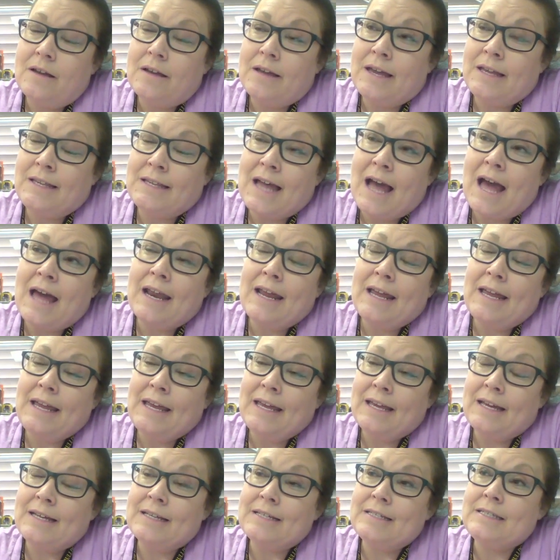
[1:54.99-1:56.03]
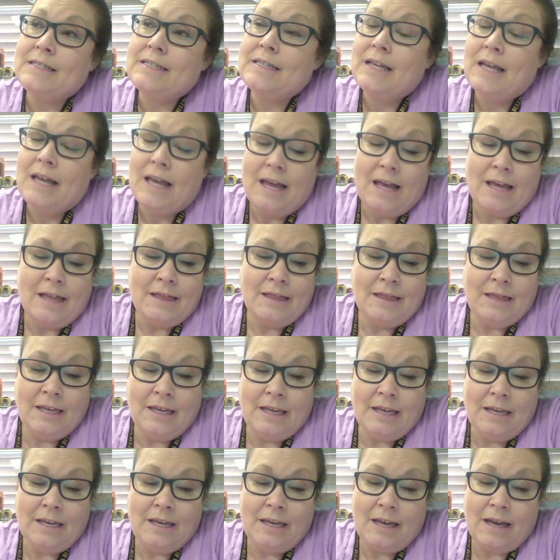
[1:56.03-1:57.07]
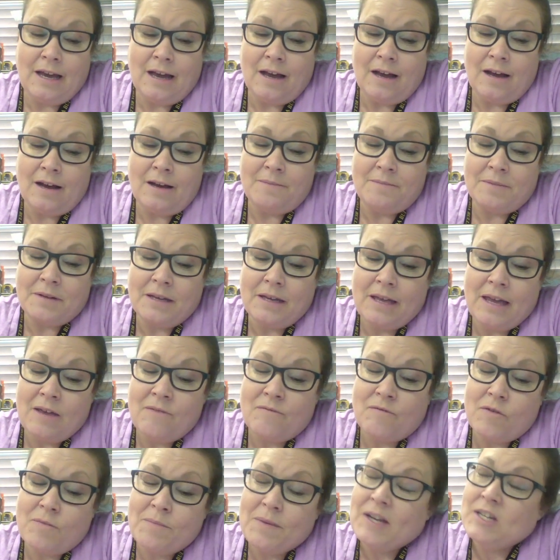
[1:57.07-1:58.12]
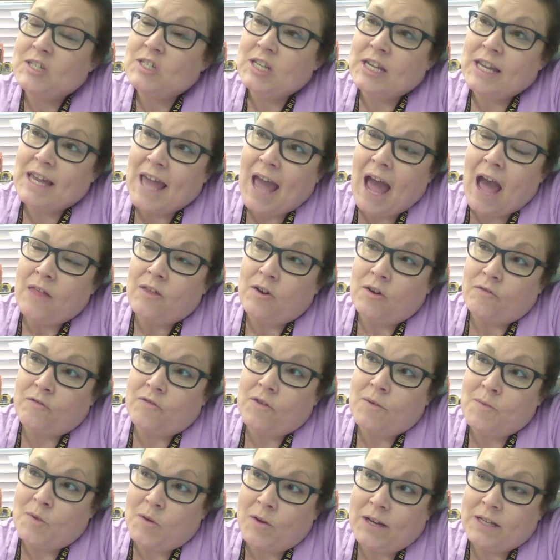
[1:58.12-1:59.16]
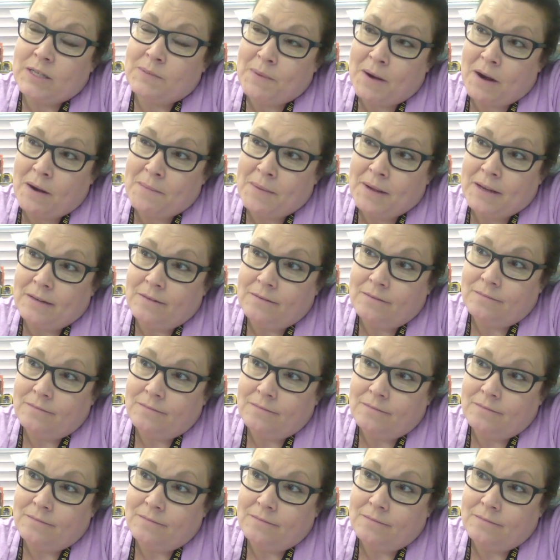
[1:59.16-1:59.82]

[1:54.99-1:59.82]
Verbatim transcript: Okay, data is the um, information gathered from your experiment.